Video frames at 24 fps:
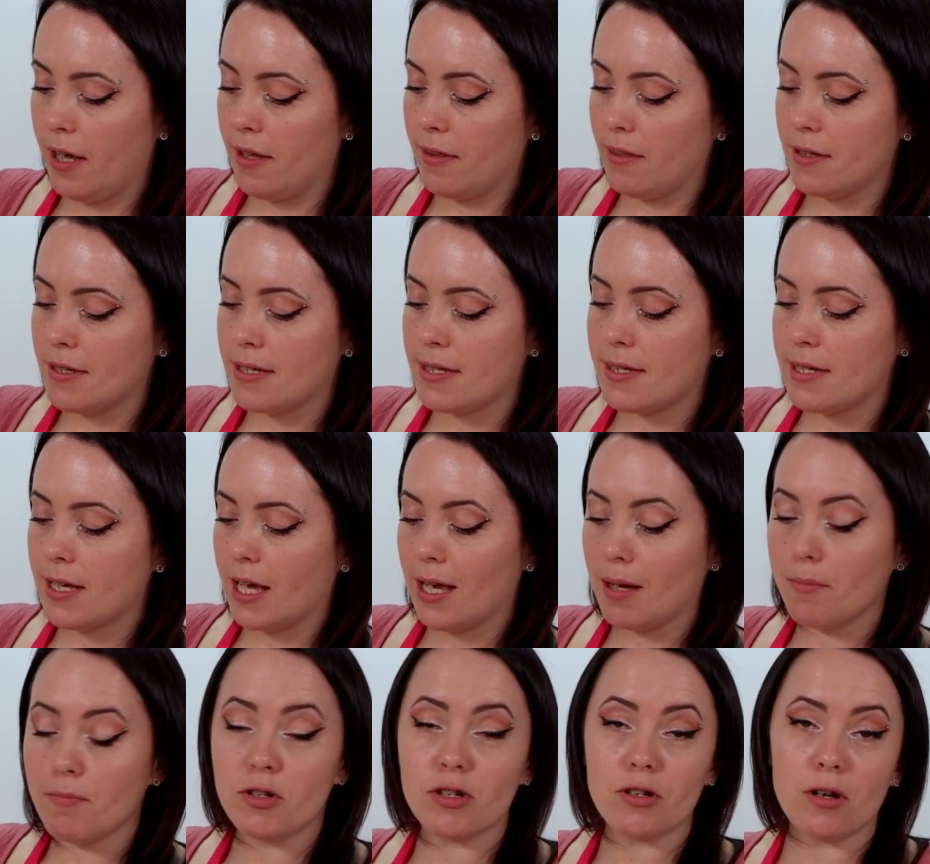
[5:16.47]
and the
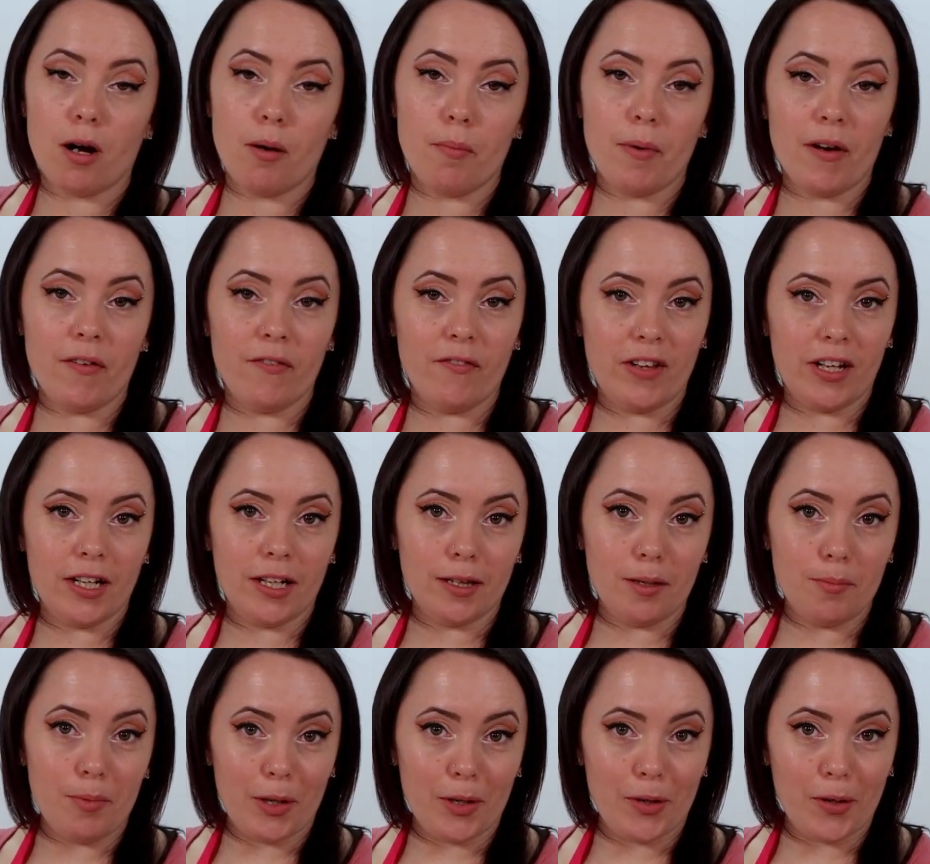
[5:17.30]
same strawberry
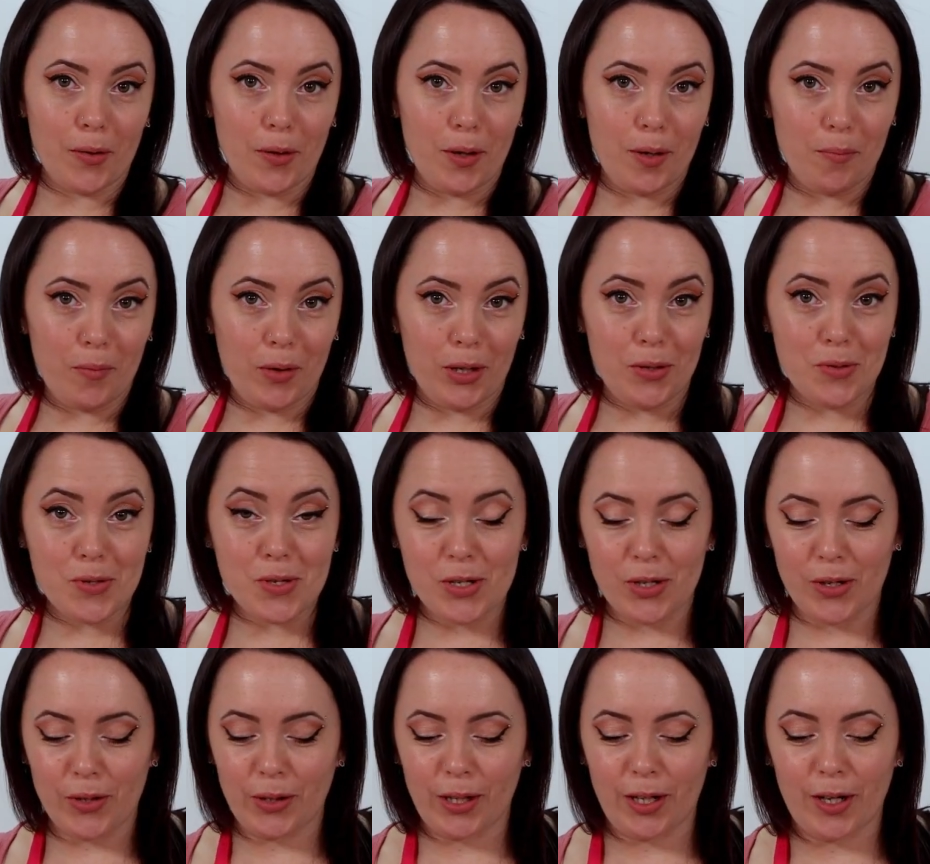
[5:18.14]
vanilla buttercream we
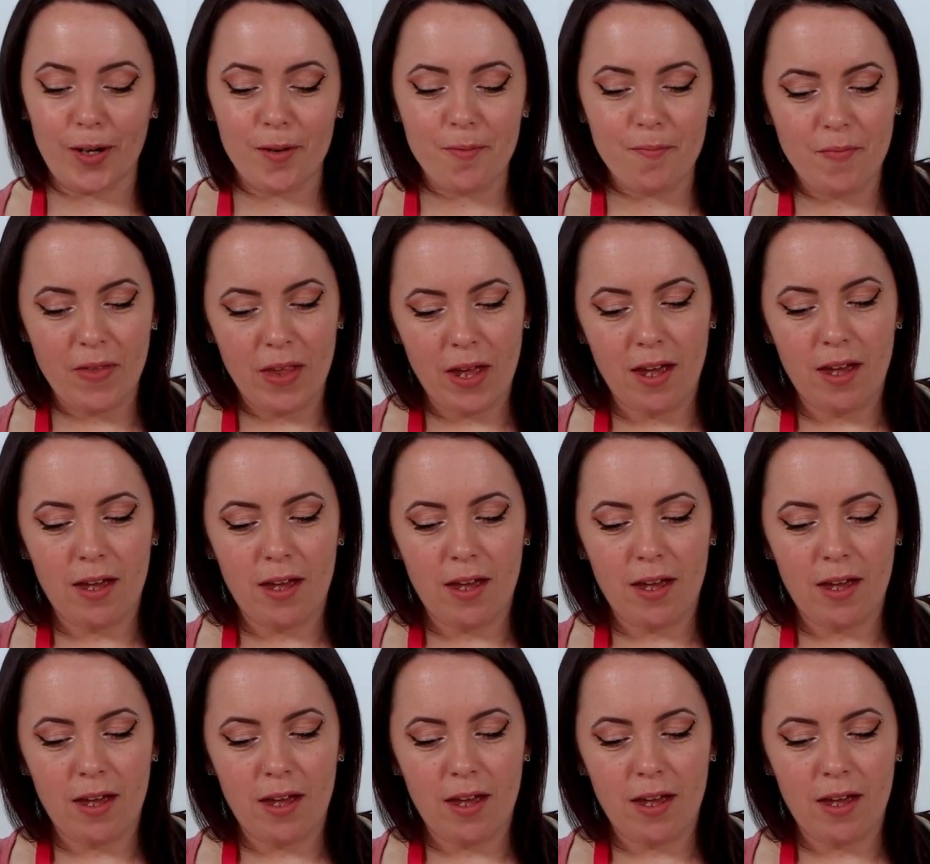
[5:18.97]
used earlier